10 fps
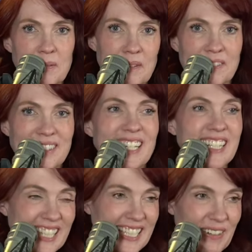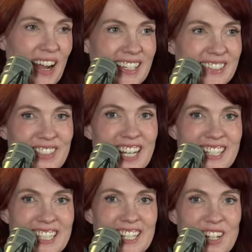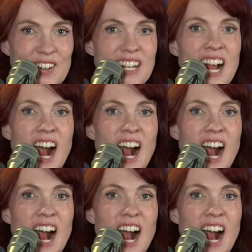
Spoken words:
Like, come on, we got to get going.